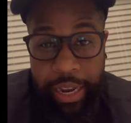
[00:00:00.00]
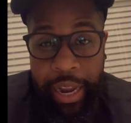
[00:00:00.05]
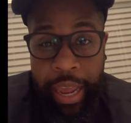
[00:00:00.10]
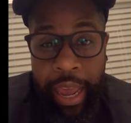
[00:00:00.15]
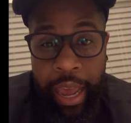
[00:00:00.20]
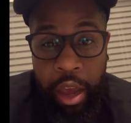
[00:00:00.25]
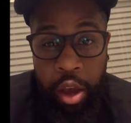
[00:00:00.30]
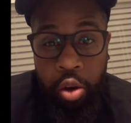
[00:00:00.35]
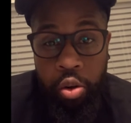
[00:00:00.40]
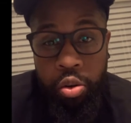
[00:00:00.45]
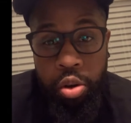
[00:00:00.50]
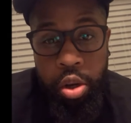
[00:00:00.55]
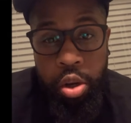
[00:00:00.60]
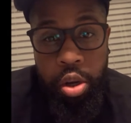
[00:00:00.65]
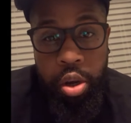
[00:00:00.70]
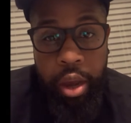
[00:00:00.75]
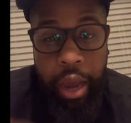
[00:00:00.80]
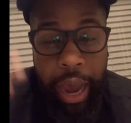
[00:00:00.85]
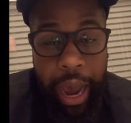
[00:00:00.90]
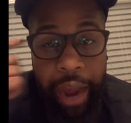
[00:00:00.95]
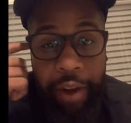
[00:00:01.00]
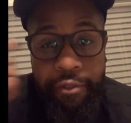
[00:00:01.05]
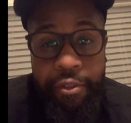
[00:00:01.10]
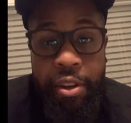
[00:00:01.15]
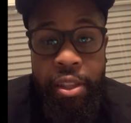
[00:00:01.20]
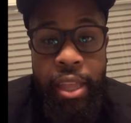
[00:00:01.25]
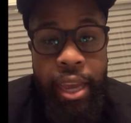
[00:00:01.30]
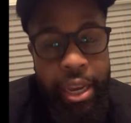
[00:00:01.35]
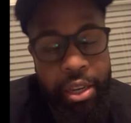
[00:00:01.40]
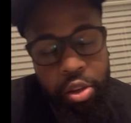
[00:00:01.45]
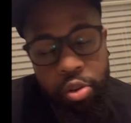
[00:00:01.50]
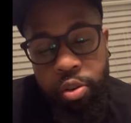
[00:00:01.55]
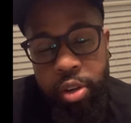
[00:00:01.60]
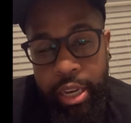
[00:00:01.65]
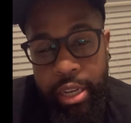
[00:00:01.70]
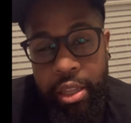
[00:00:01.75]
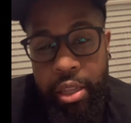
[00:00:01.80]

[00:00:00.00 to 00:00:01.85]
now, I realize, okay,